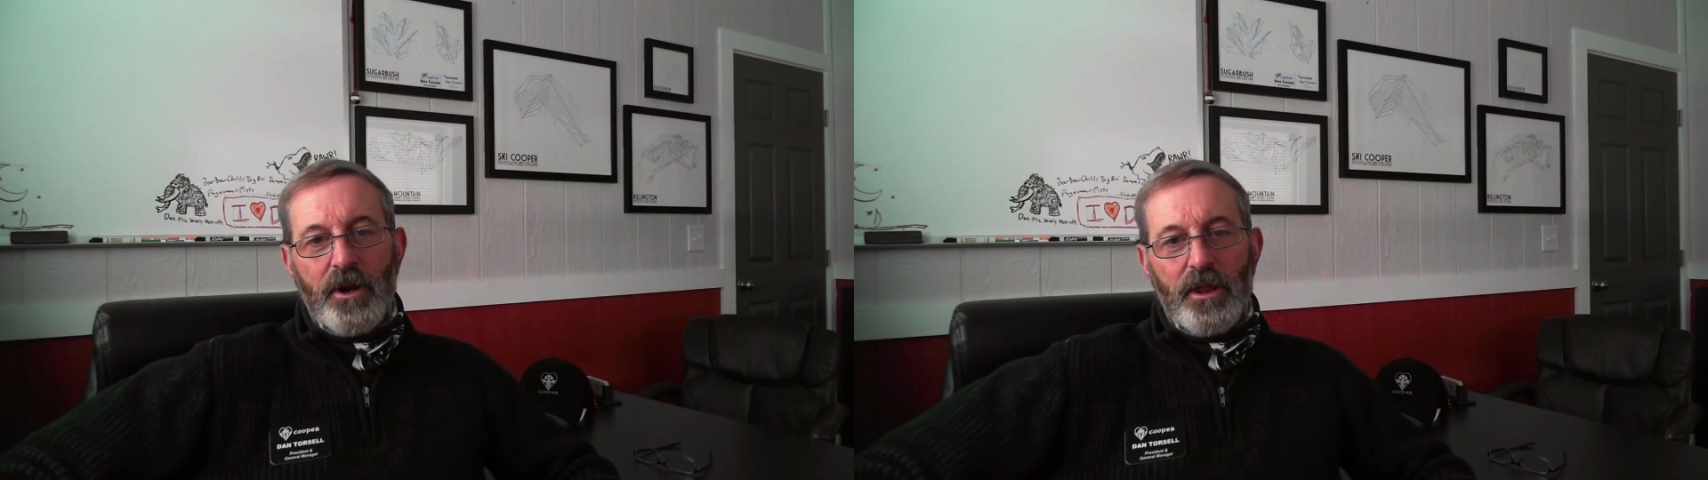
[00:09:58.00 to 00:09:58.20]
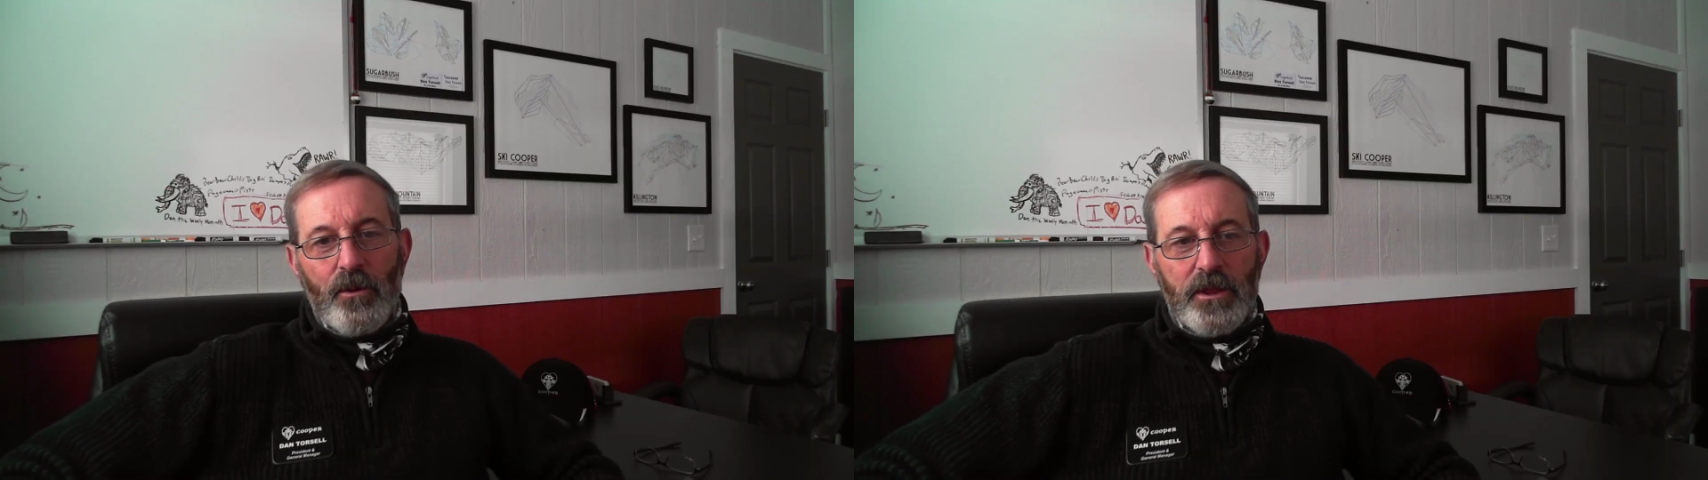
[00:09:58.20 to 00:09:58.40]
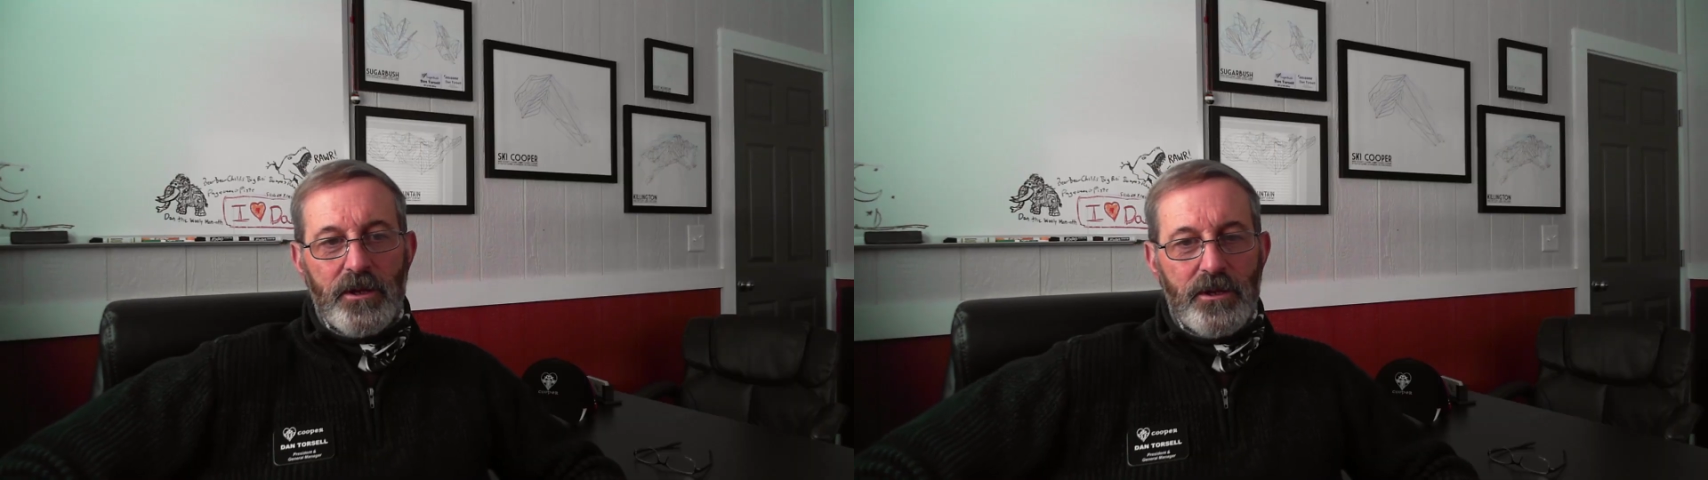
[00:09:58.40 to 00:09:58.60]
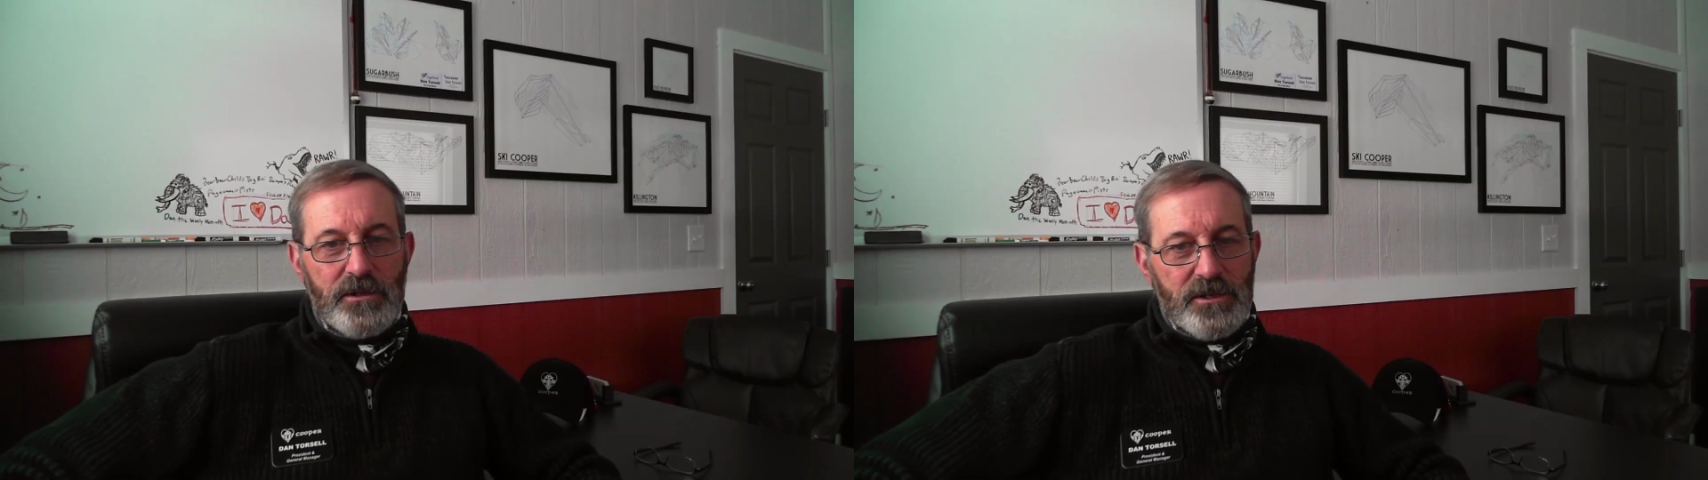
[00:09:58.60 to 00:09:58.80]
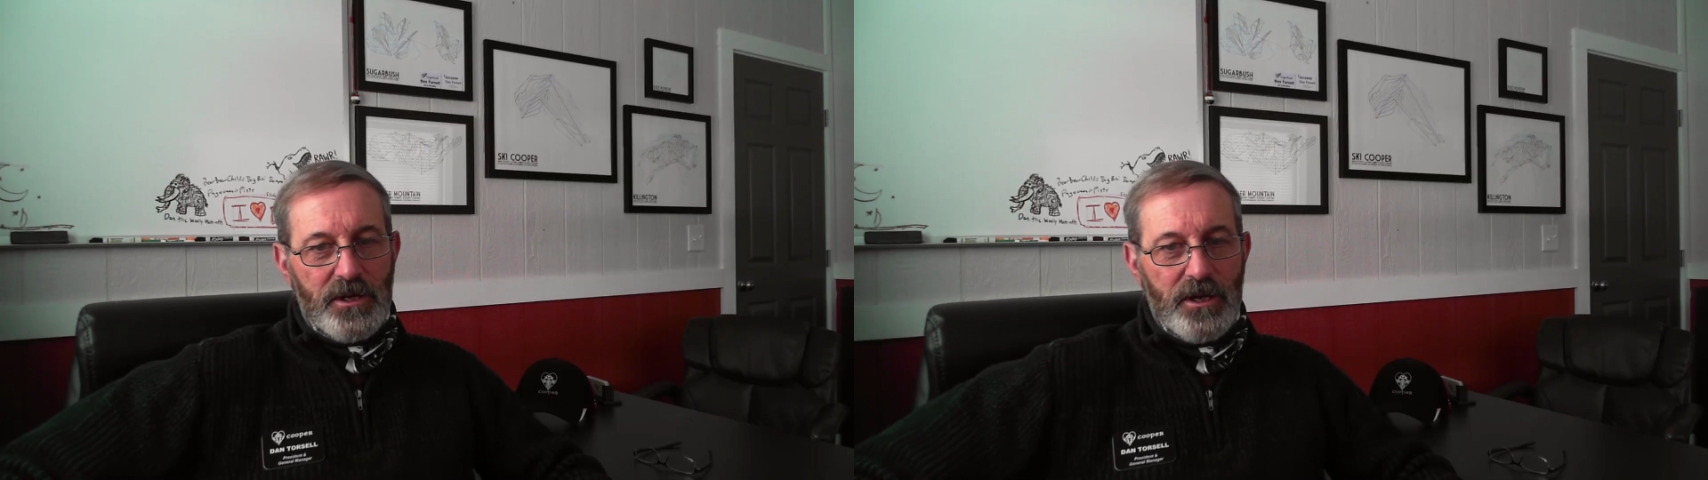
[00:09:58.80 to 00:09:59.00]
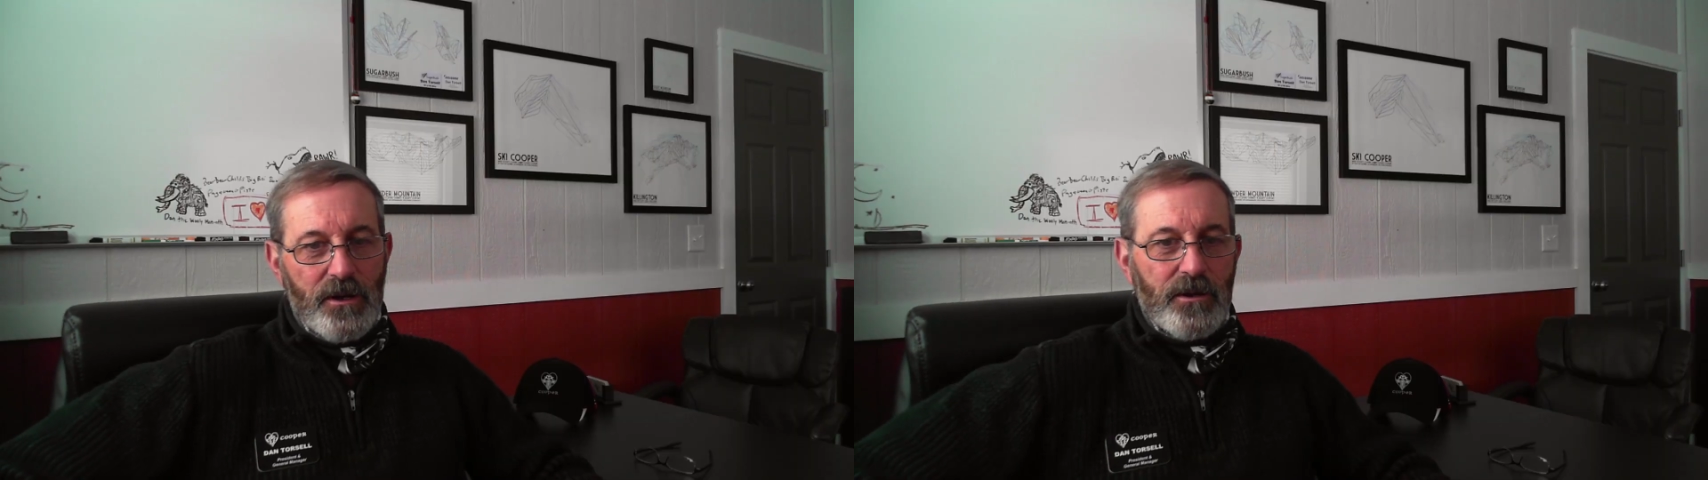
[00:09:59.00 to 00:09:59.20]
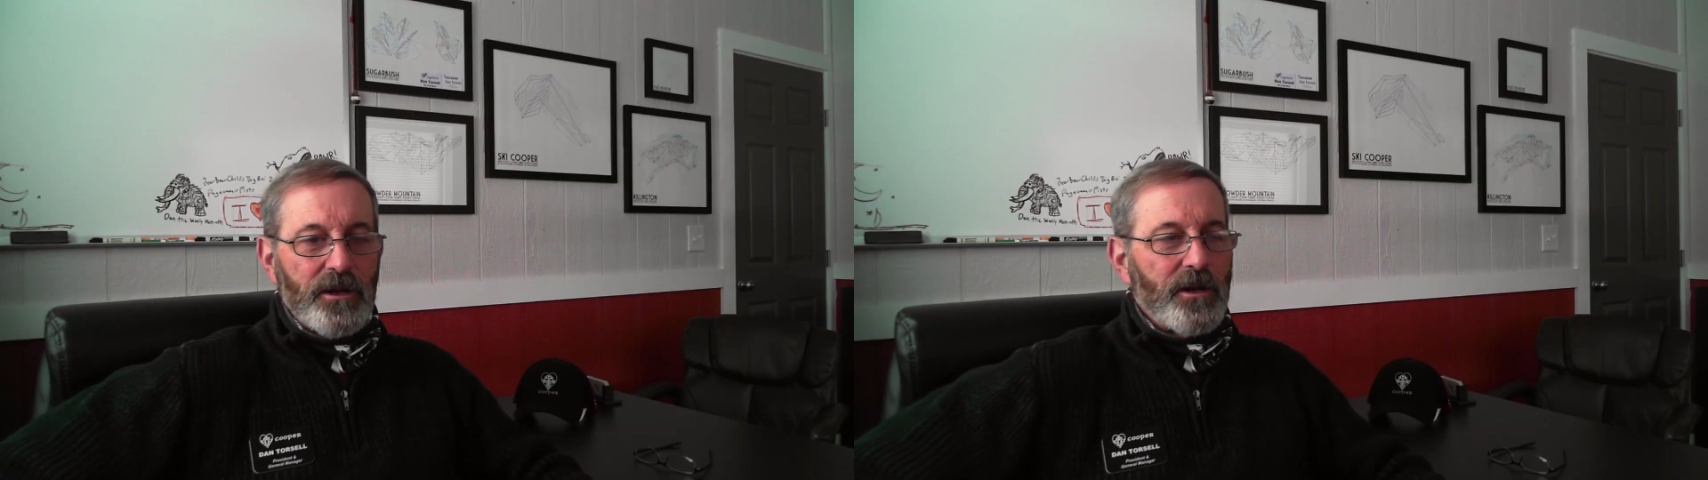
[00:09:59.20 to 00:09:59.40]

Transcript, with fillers: do another one of these uh,